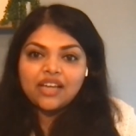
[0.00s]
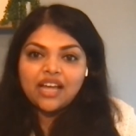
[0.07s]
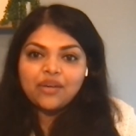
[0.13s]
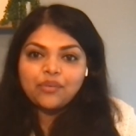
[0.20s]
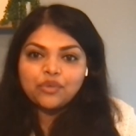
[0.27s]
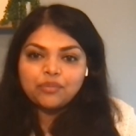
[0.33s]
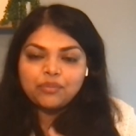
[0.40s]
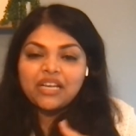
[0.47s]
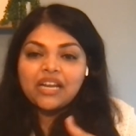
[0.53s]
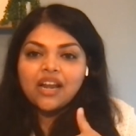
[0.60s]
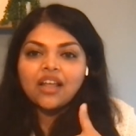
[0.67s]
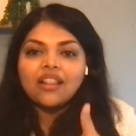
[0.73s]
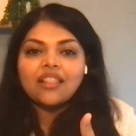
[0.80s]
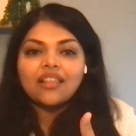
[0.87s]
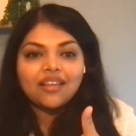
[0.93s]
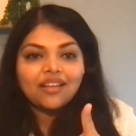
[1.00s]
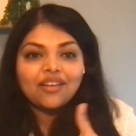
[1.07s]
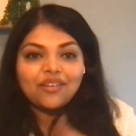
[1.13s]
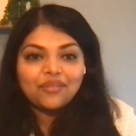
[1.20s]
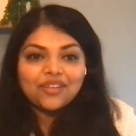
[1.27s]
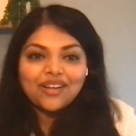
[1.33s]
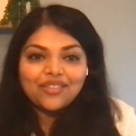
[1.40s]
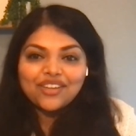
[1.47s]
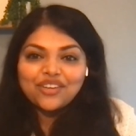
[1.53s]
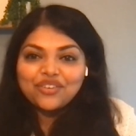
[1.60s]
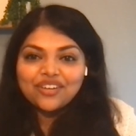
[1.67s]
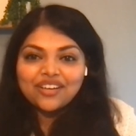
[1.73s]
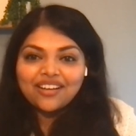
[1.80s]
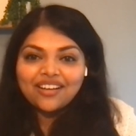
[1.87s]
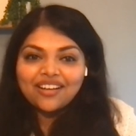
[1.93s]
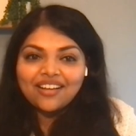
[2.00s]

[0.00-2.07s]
I would be nothing without that training I